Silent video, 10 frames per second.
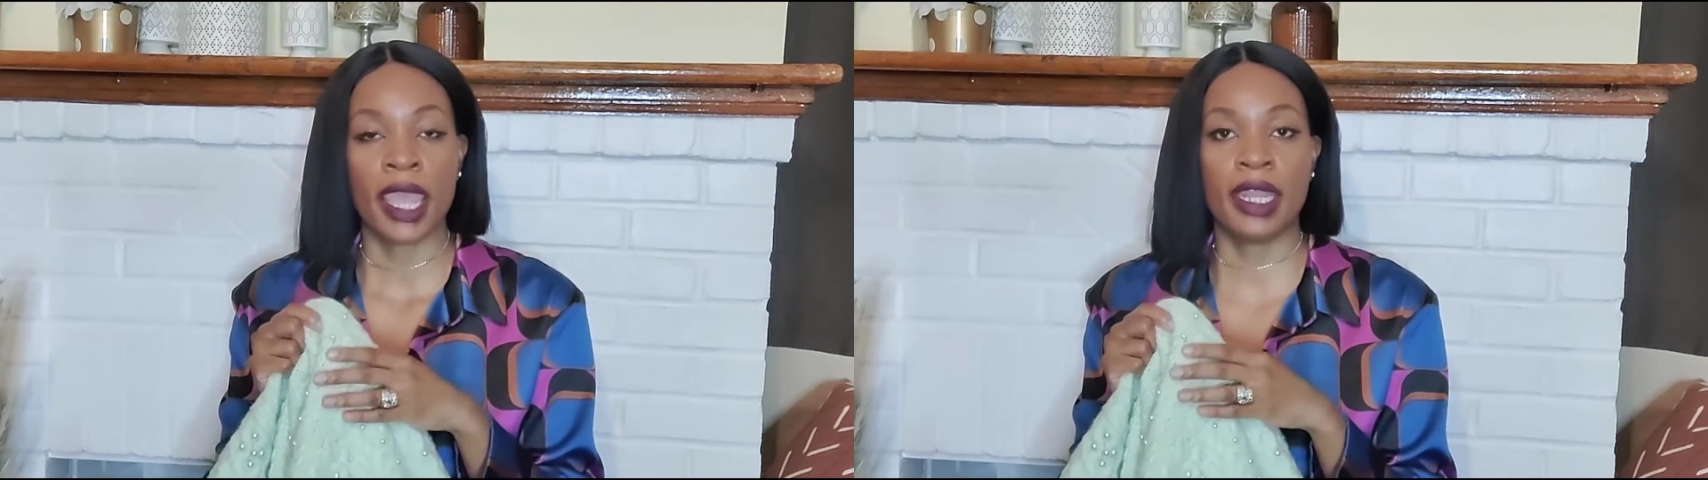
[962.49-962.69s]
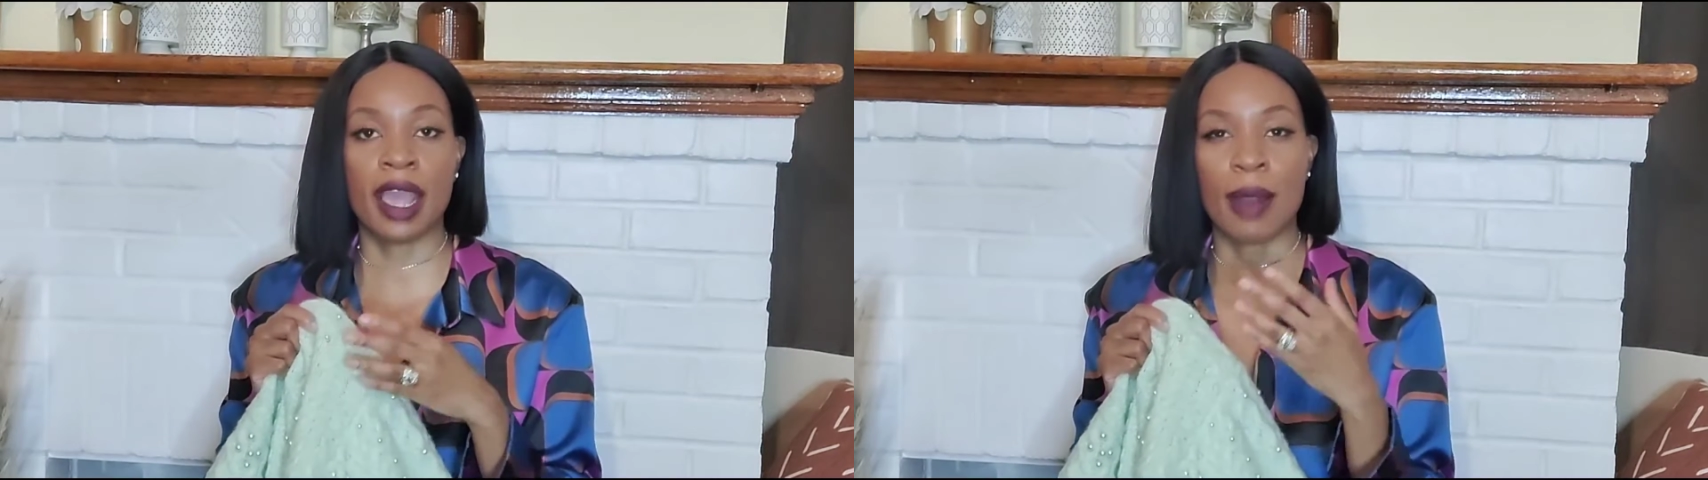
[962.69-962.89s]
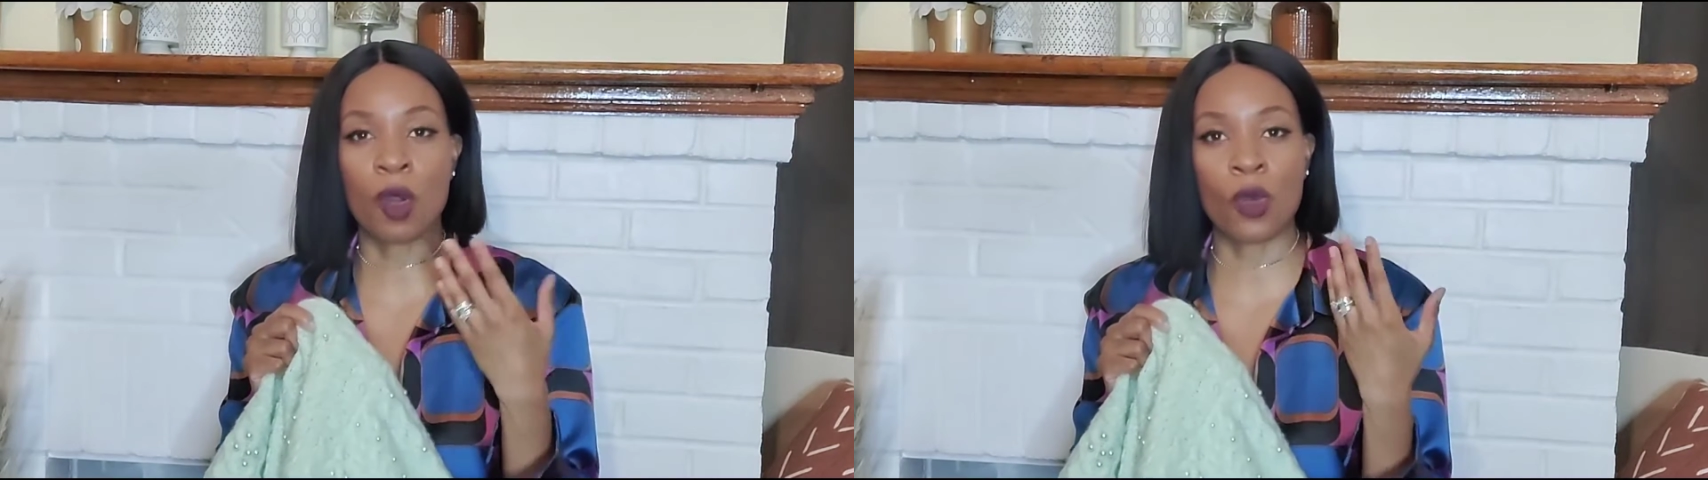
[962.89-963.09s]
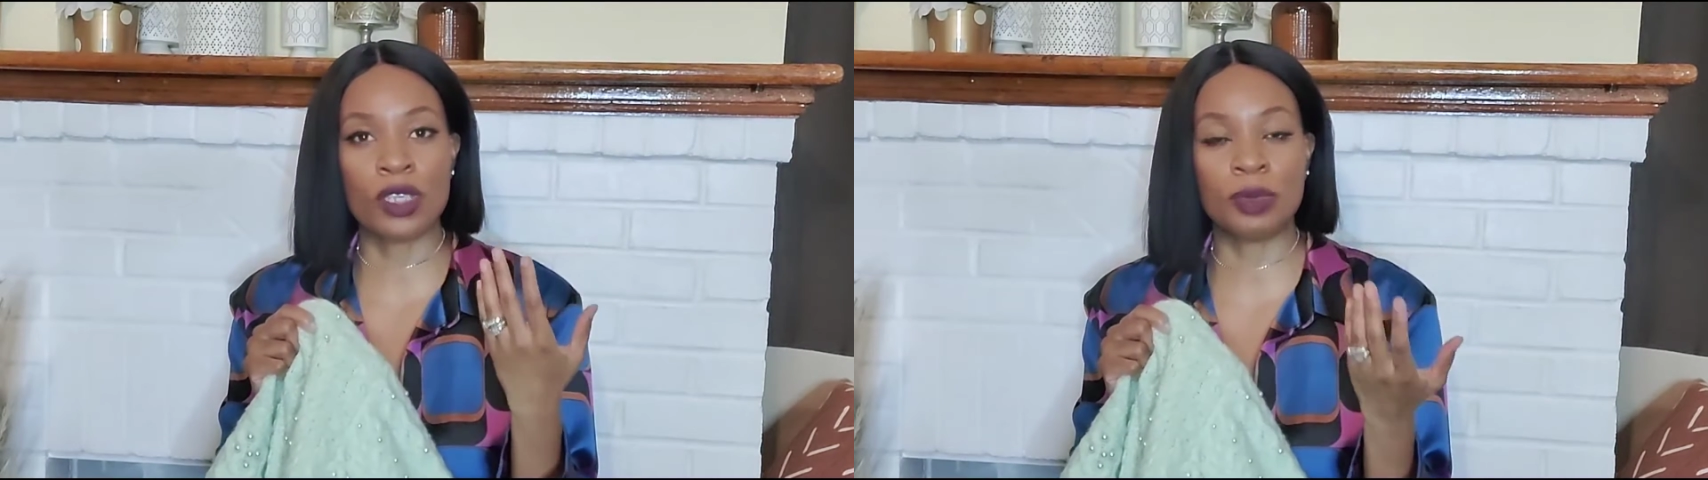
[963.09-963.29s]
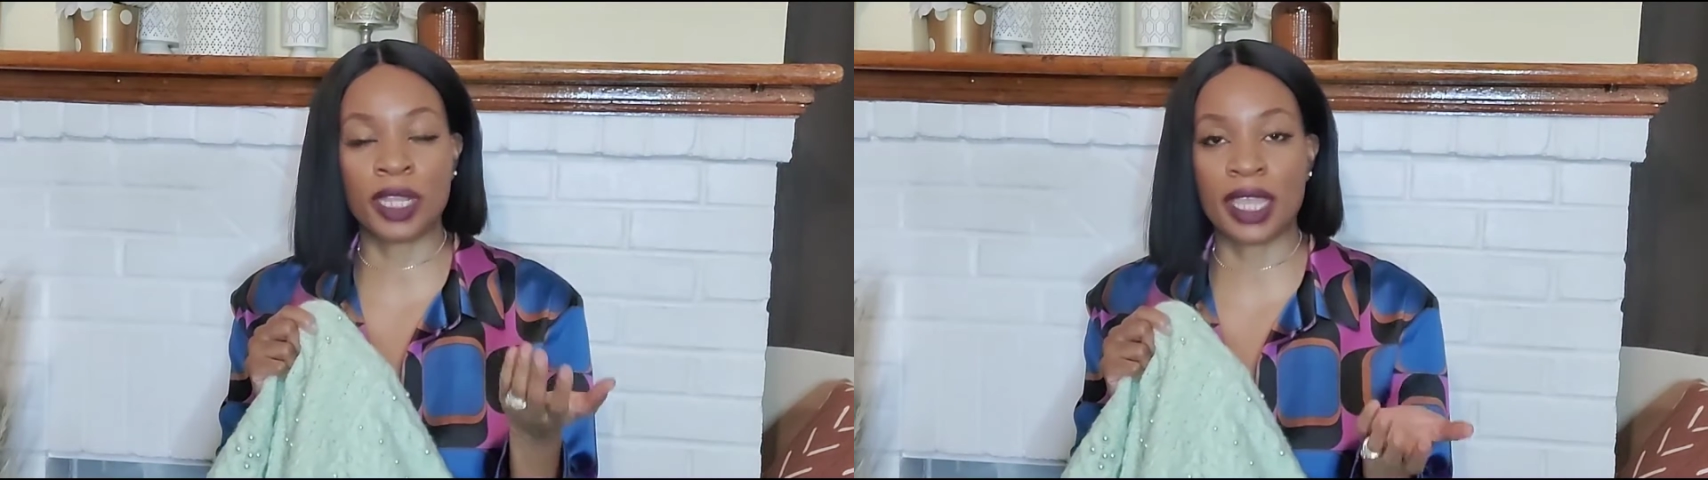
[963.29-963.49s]
and not
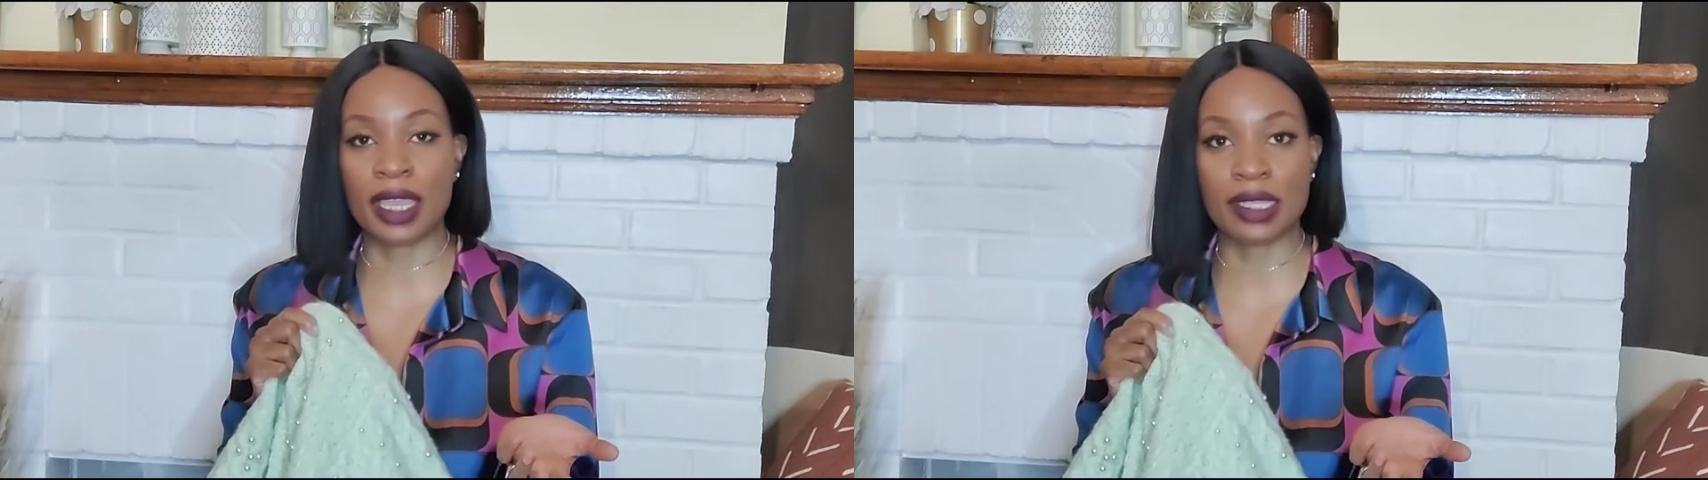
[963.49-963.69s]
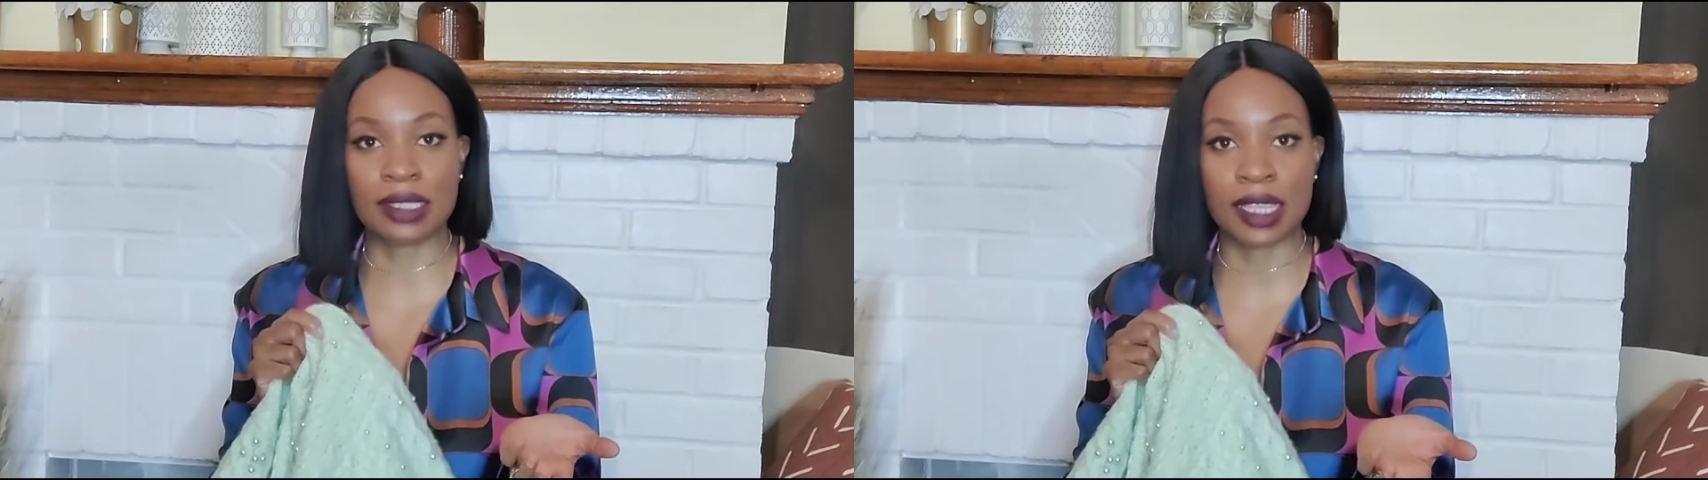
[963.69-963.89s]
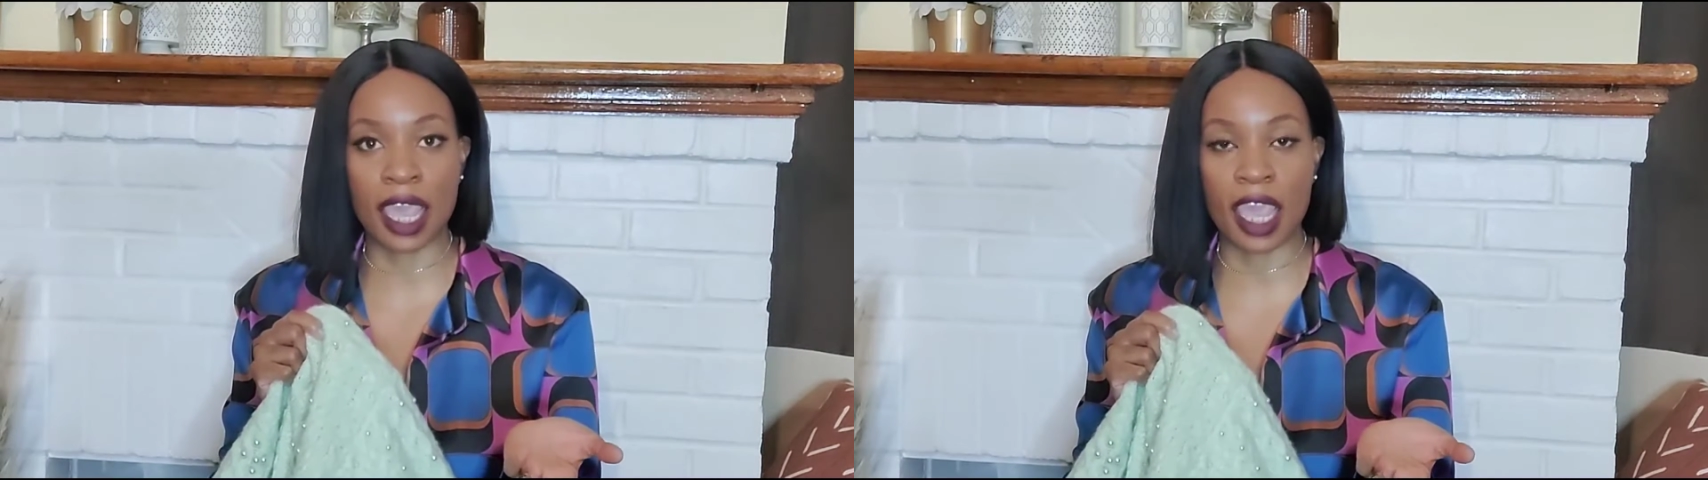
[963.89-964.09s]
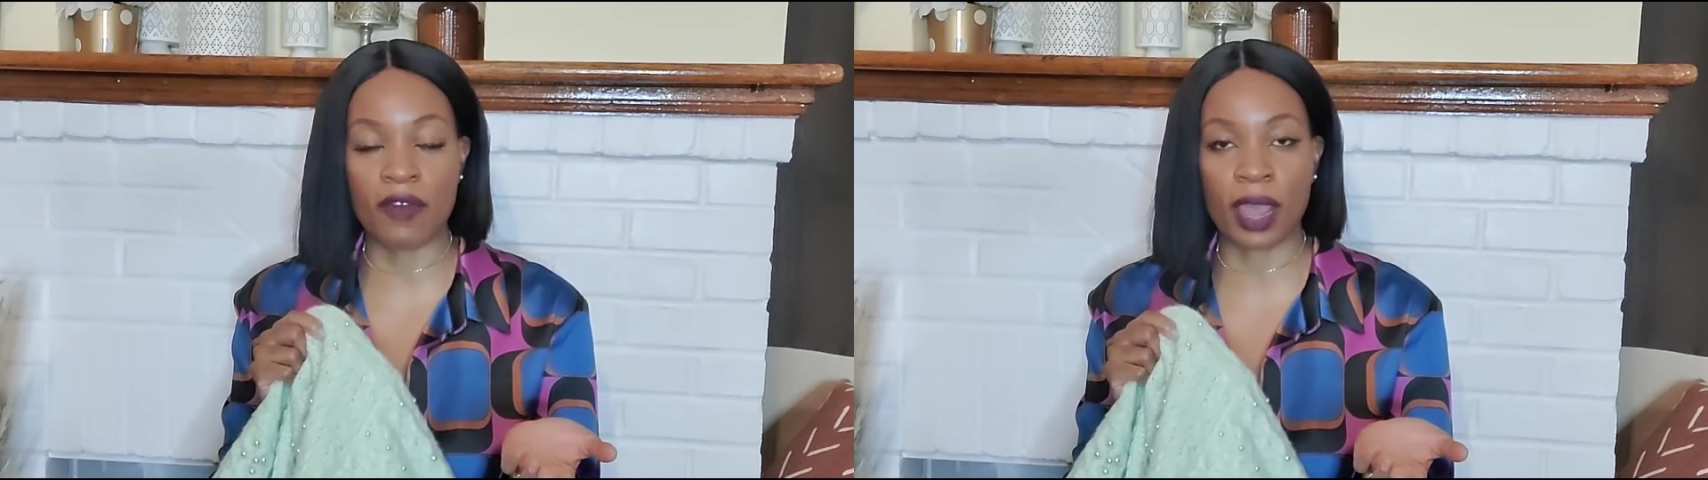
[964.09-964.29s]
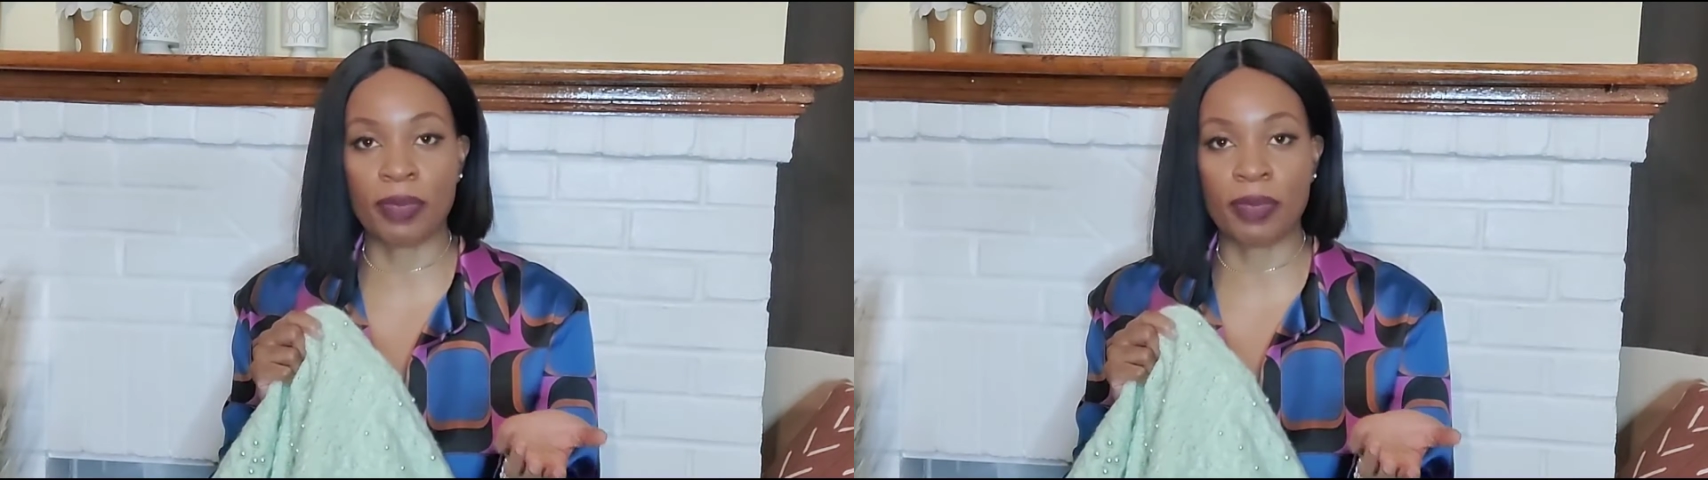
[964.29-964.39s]
always play it safe.